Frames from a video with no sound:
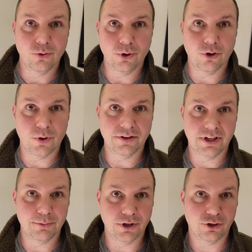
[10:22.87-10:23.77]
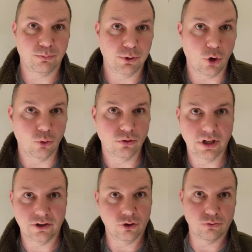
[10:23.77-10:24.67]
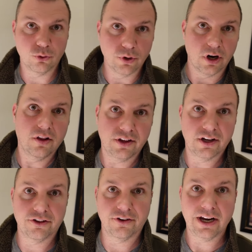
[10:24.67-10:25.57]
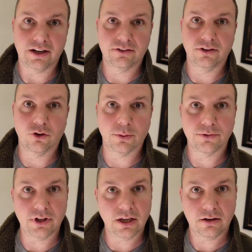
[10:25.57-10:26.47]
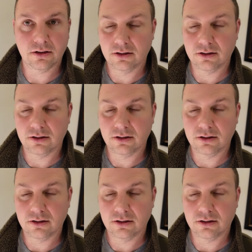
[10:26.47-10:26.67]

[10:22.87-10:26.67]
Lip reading: We don't want them to explode, then they'll ruin all the other eggs, you know what I'm saying?